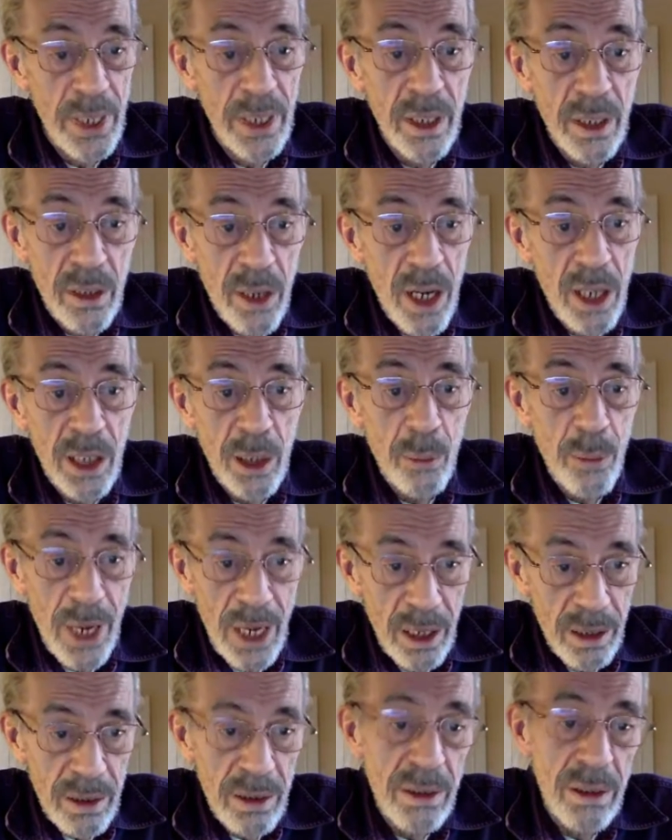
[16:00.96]
to talk
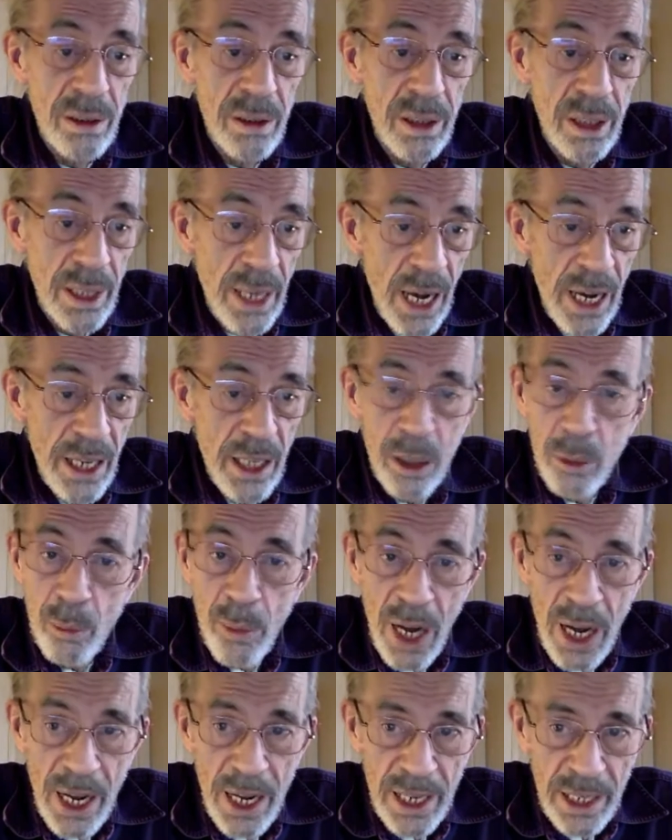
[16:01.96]
about the Gaian
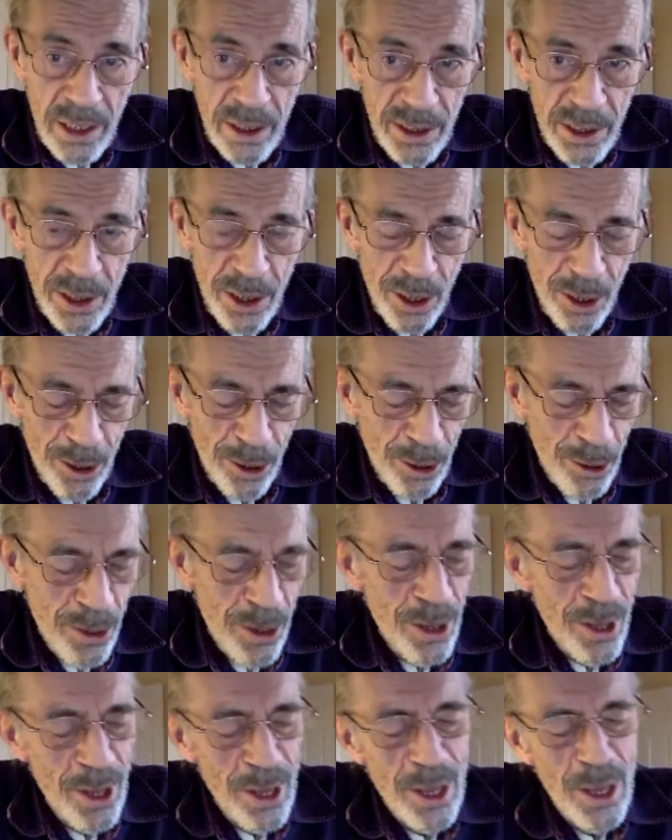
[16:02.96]
mind. So,
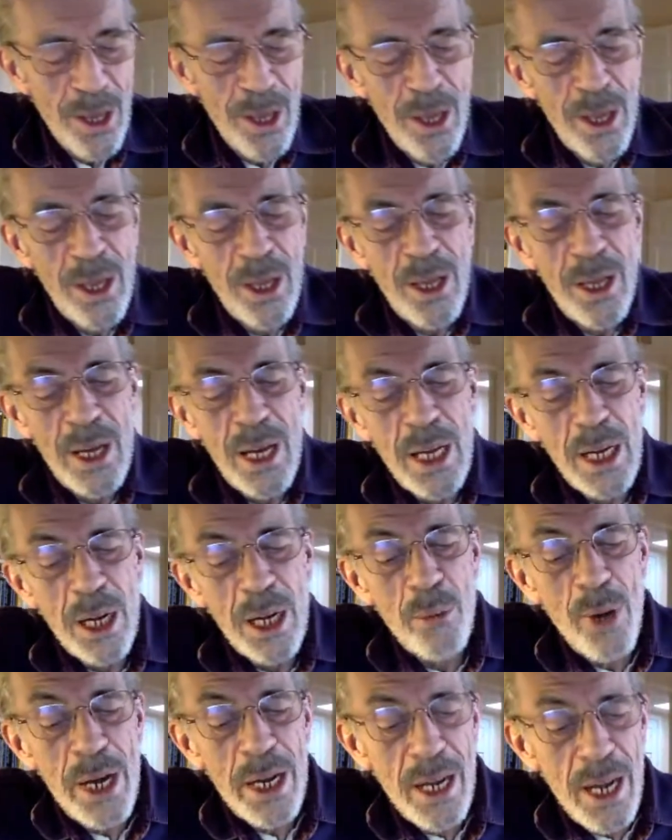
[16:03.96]
and I
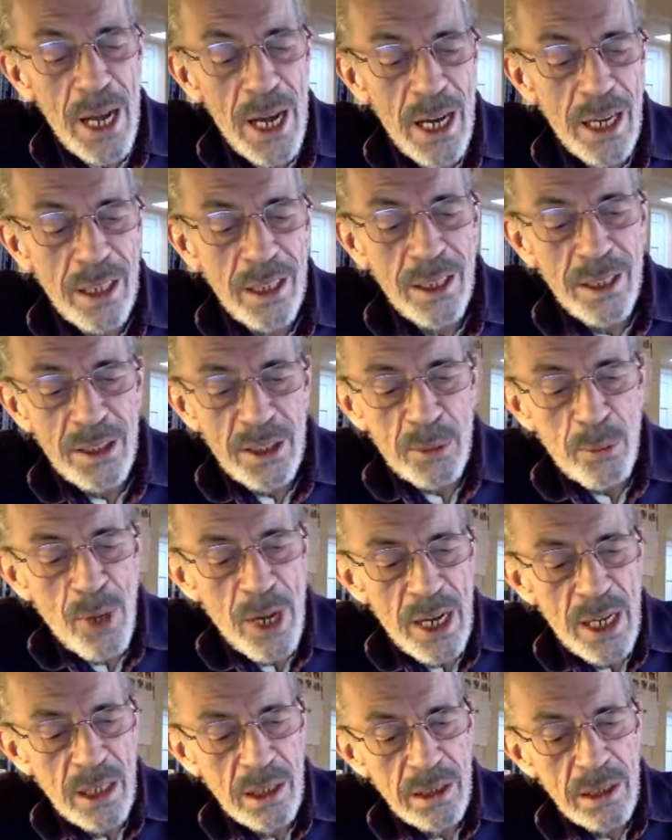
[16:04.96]
might add,
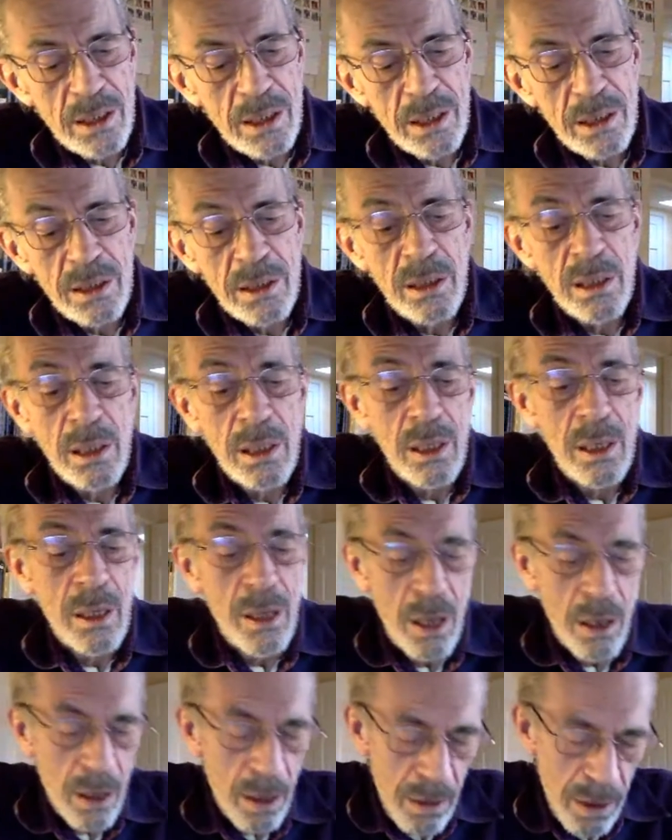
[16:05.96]
Smiles,
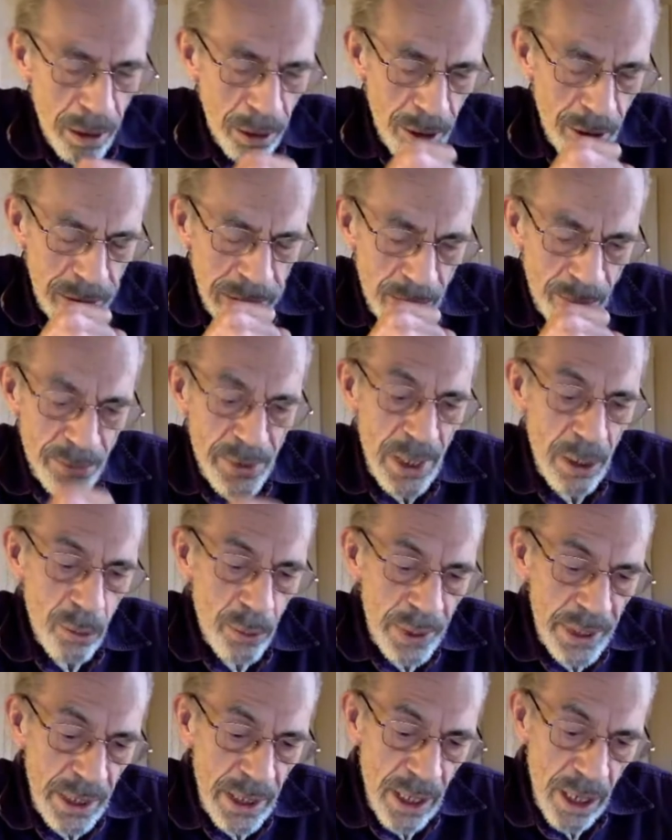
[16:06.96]

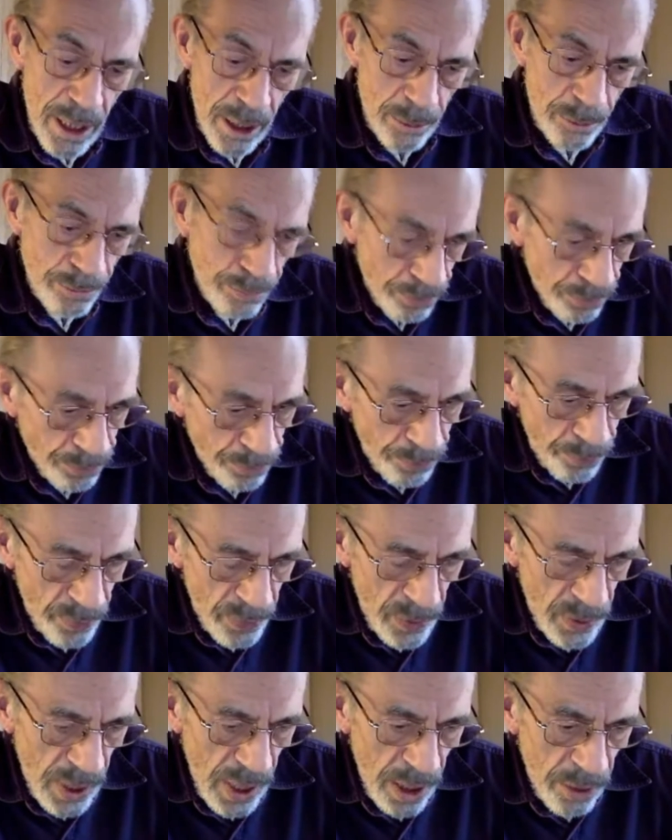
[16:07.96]
that
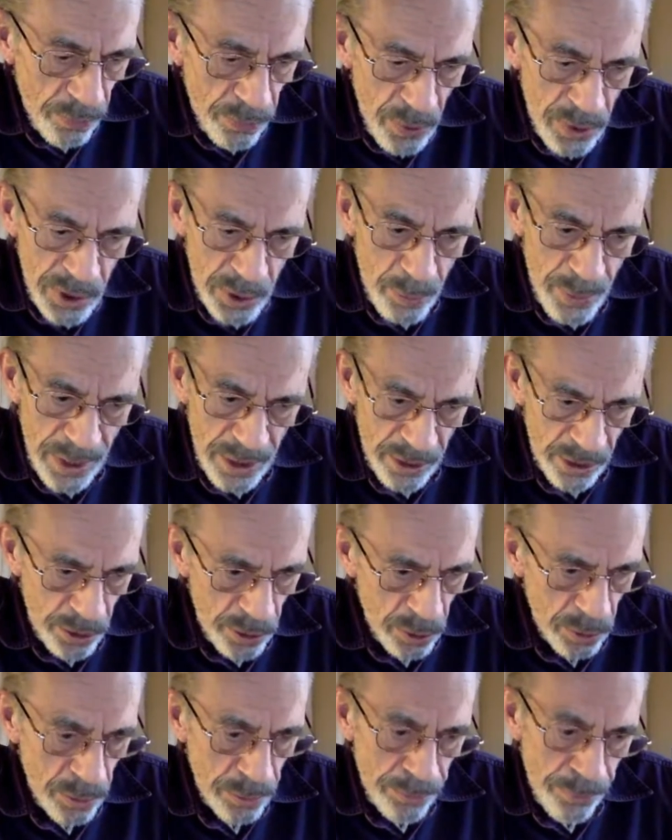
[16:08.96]
I first met
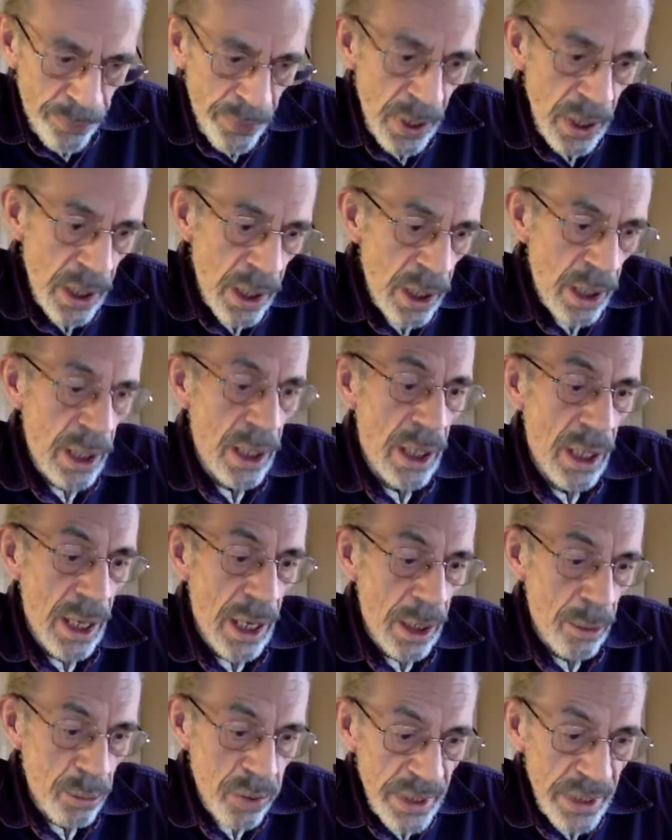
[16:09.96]
you,
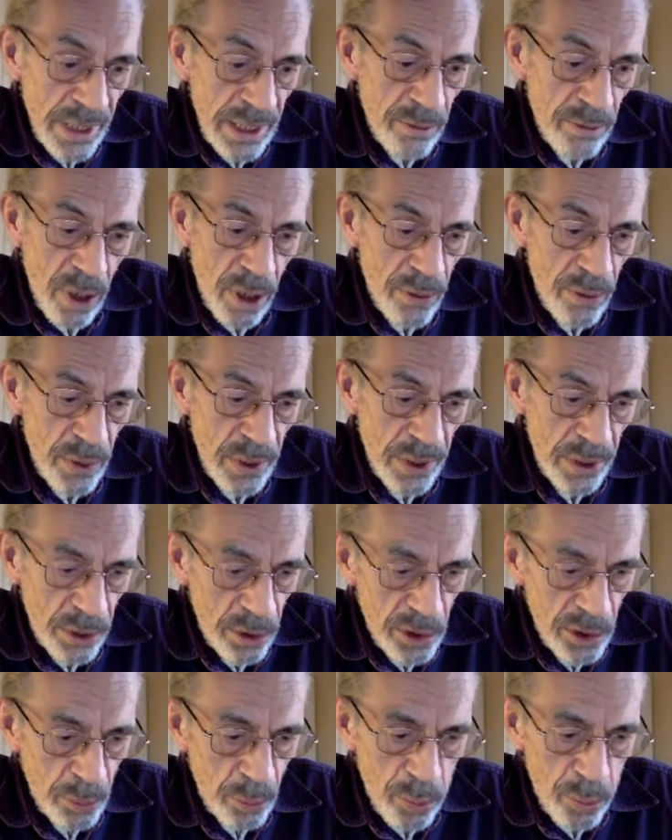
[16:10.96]
I believe, over a
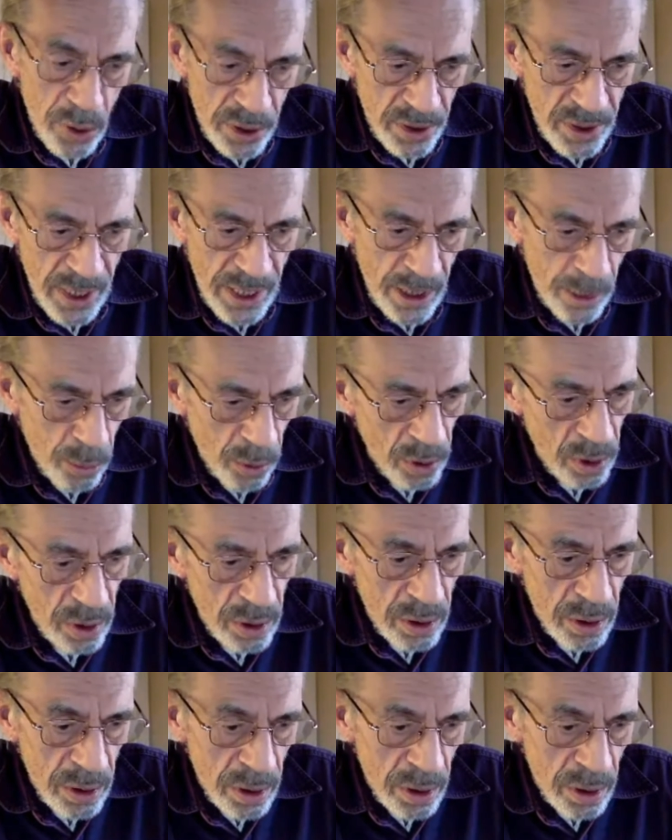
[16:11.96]
used book table